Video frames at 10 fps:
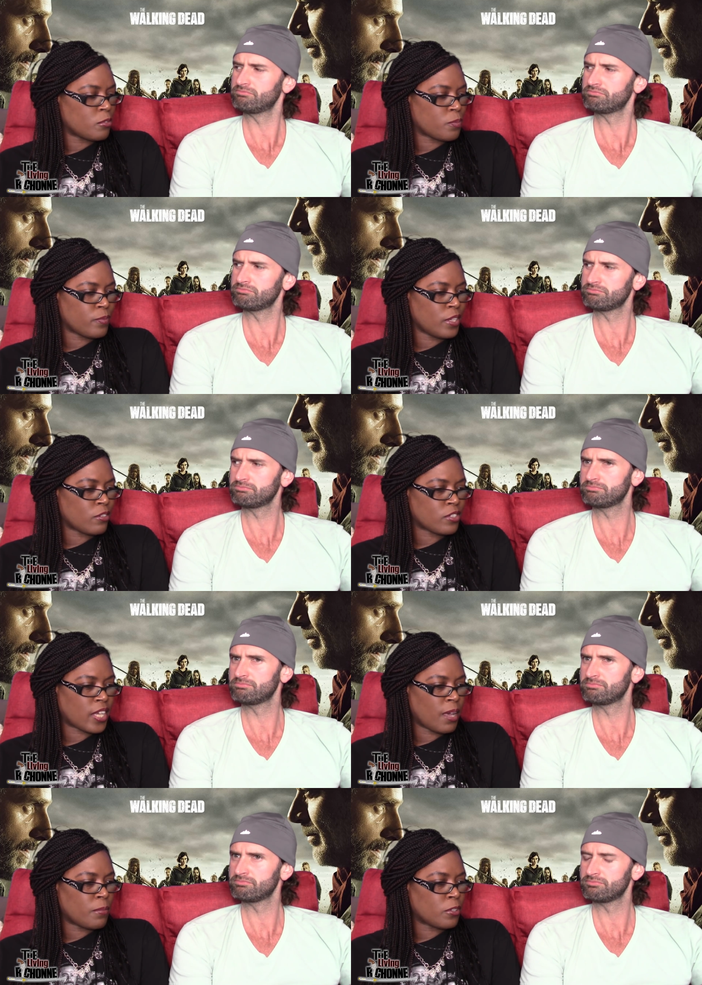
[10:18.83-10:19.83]
Speaker 1: was either
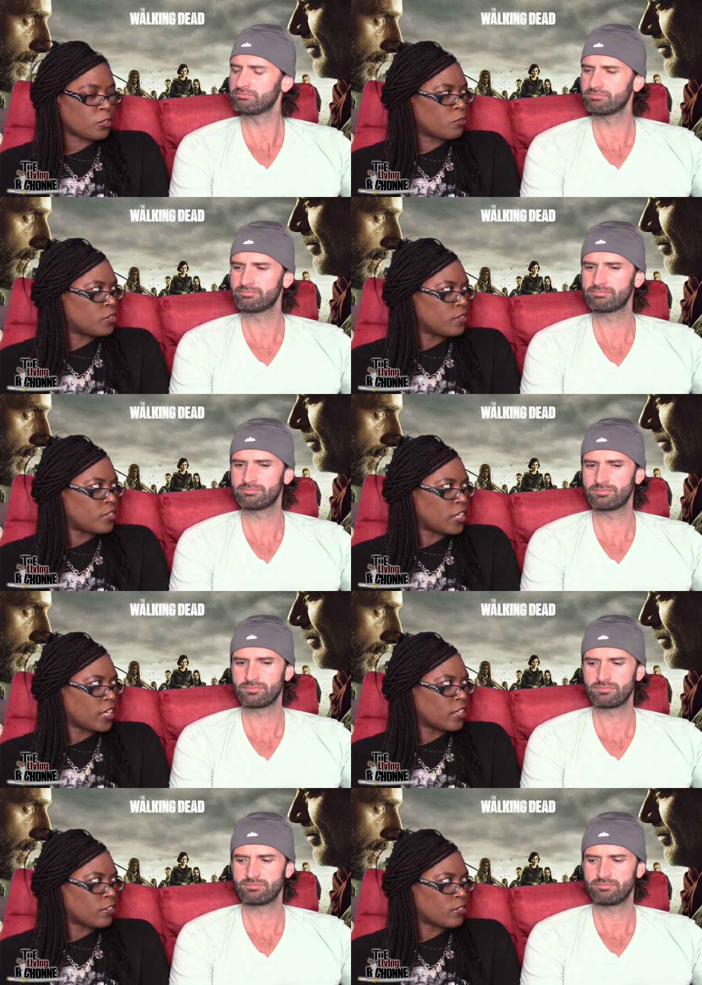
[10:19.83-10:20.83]
Simon or
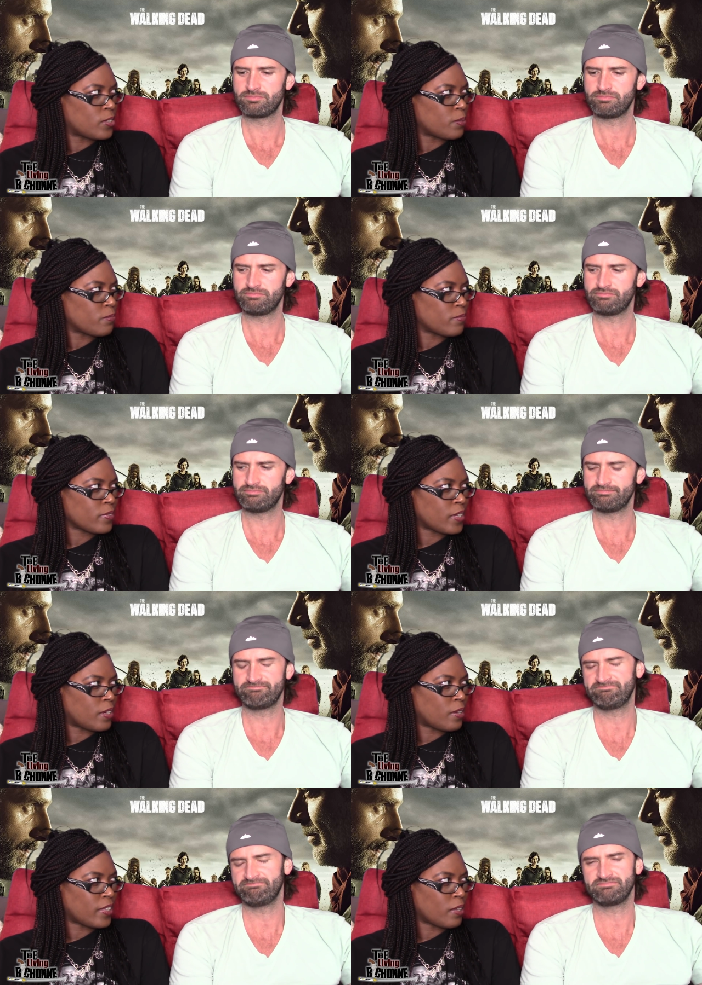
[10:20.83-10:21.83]
Eugene or so. Uh,
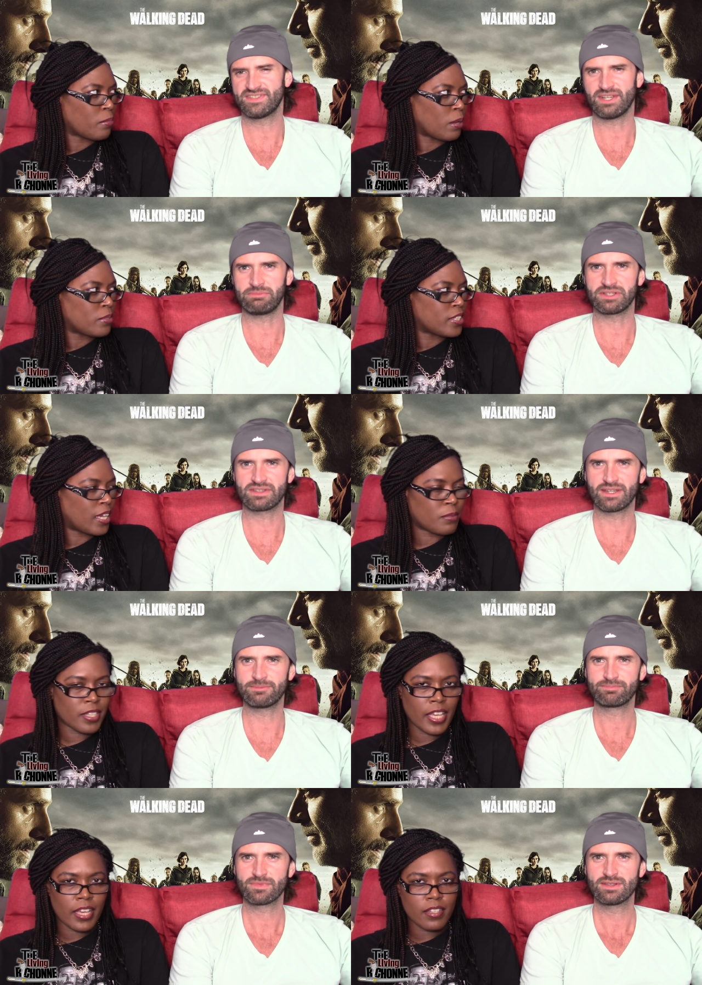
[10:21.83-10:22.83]
I think something like Simon.
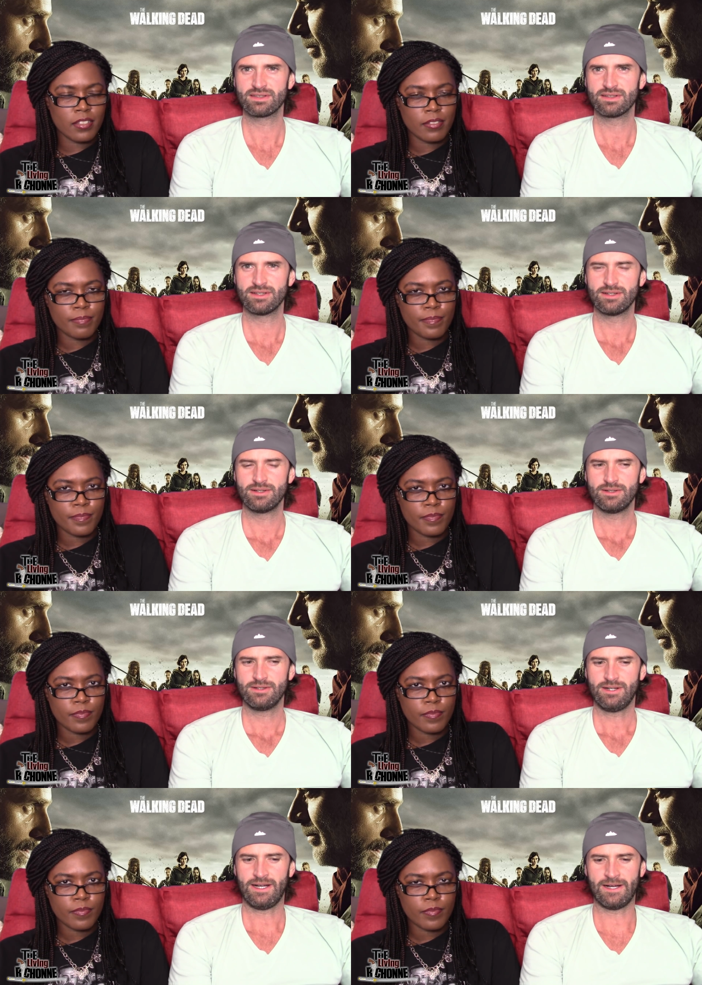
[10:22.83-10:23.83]
that. Yeah.
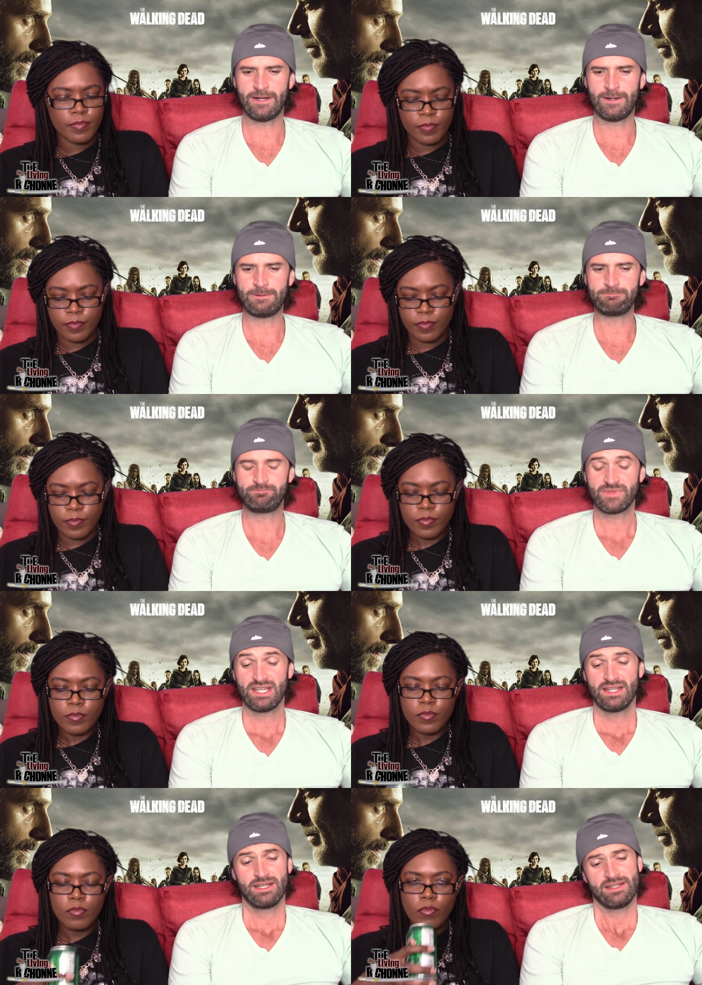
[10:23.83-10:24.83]
Um,
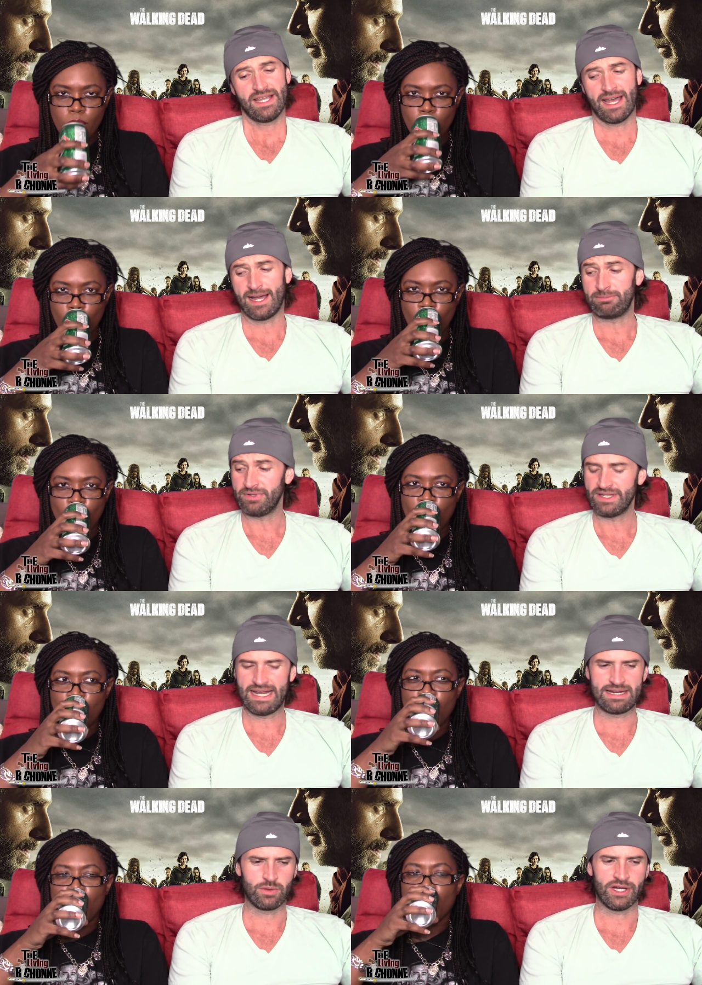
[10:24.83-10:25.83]
Speaker 2: yeah, but
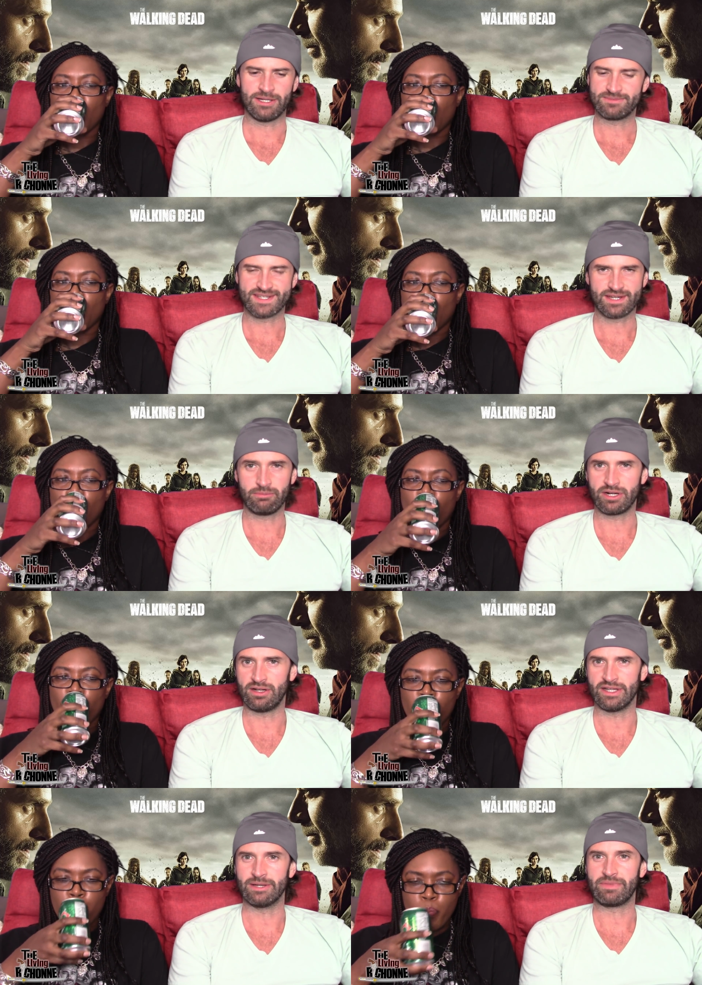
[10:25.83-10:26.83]
anyway, to sum it
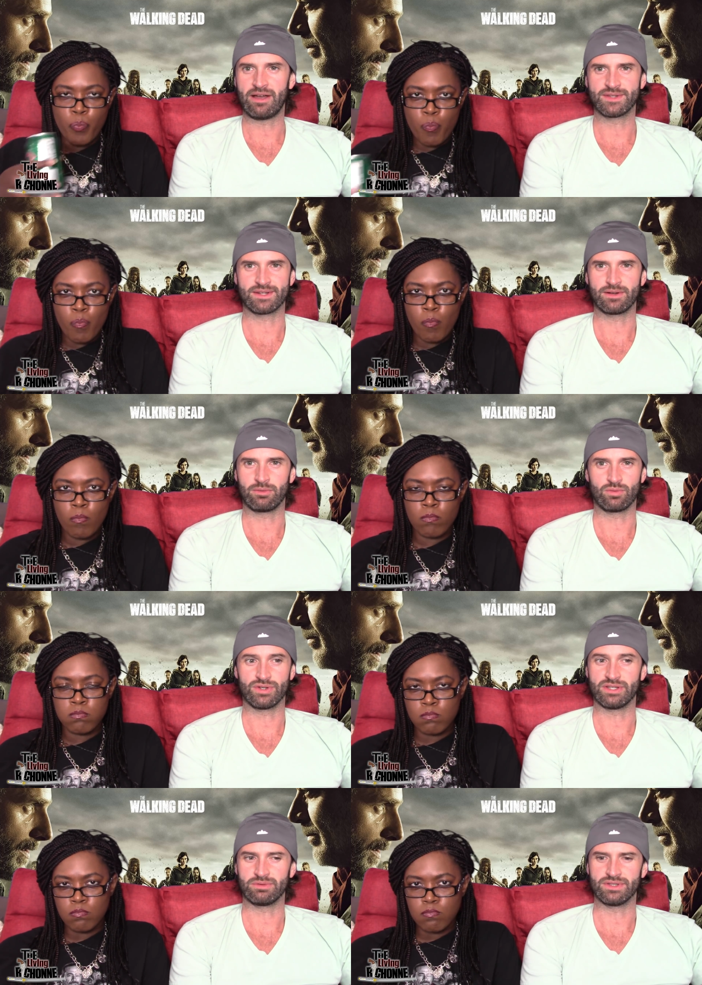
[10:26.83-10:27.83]
all up, that was a
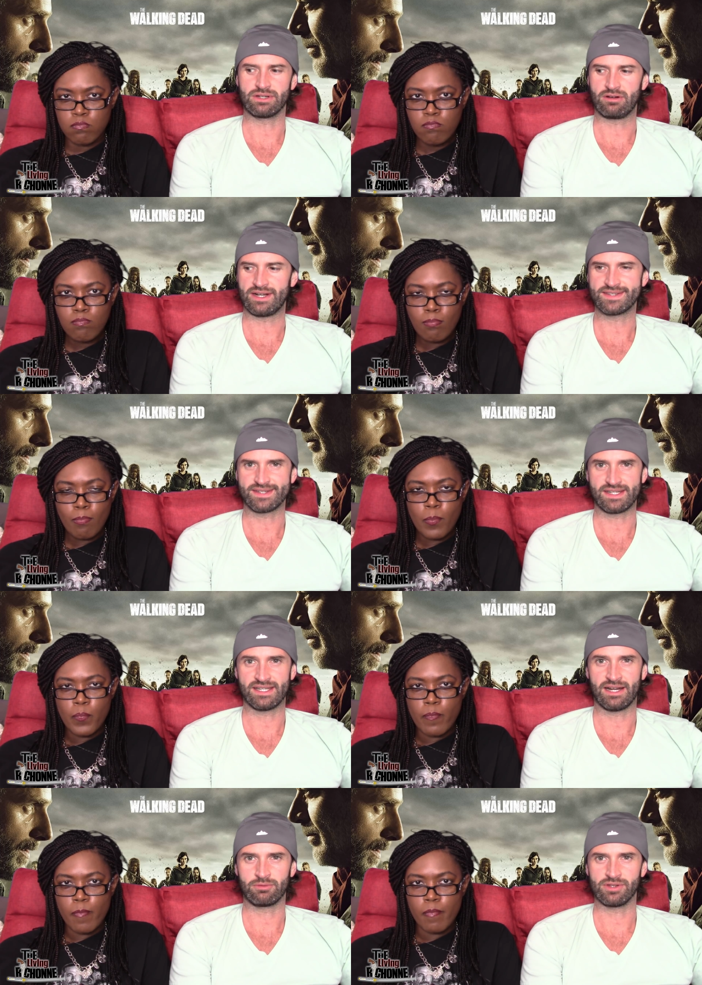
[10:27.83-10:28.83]
really, really great scene.
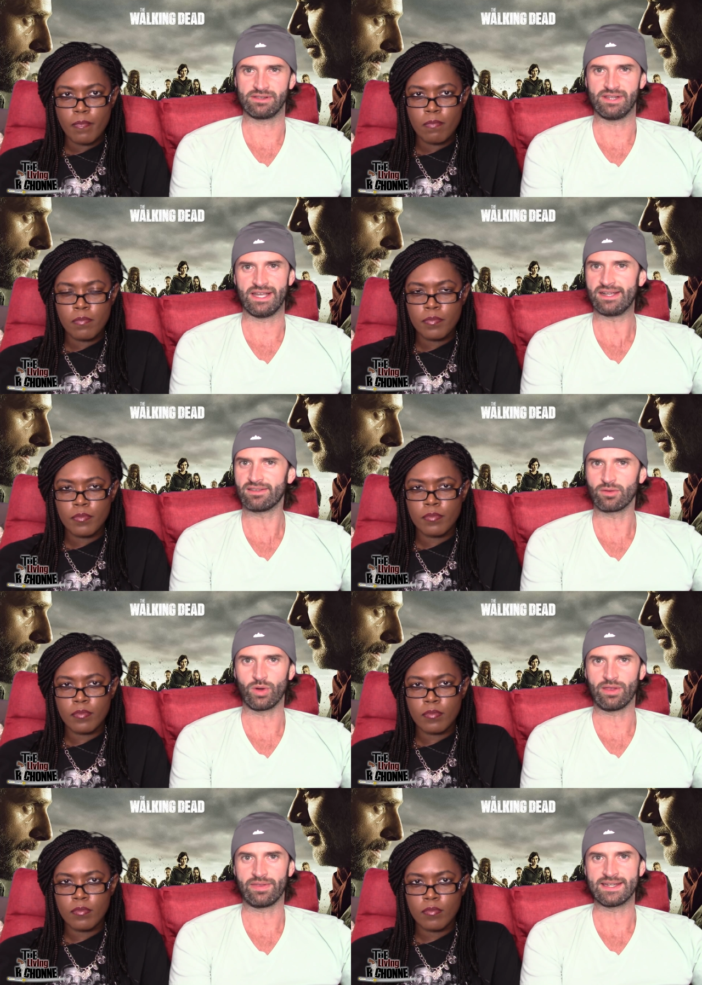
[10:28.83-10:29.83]
I really liked the
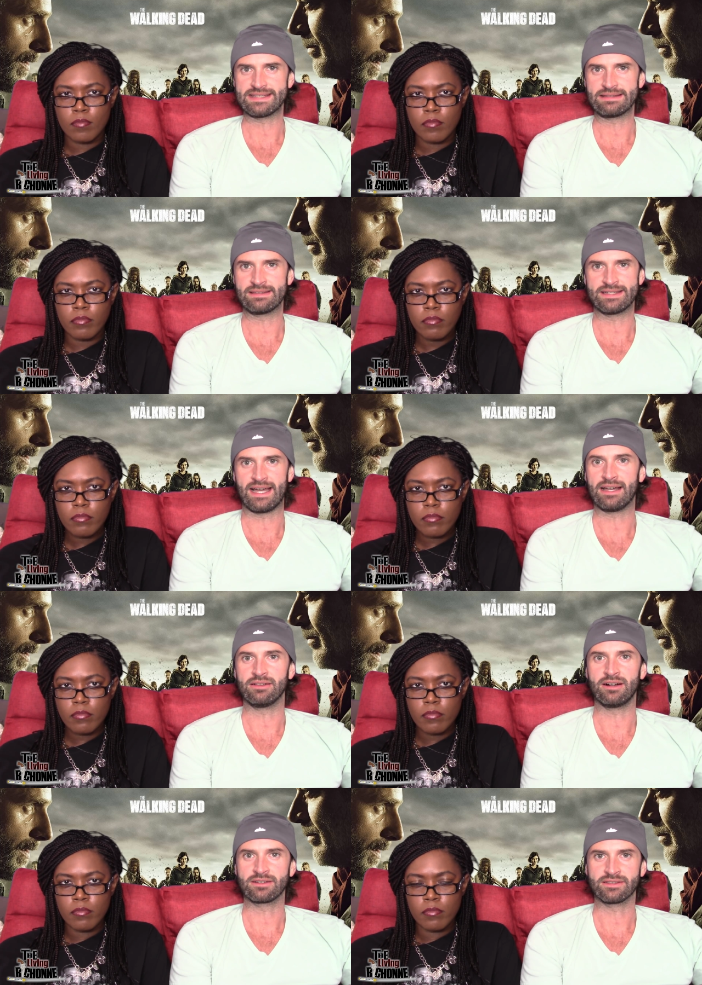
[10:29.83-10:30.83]
way that they did the dialogue